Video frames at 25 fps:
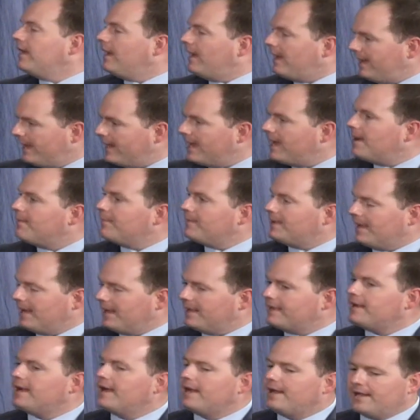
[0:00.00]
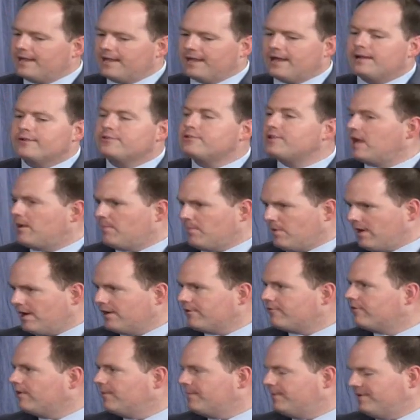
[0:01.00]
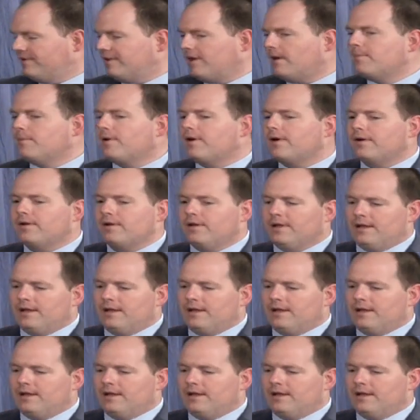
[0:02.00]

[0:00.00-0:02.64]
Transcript: I am, yeah, Delmar. I grew up in Delmar.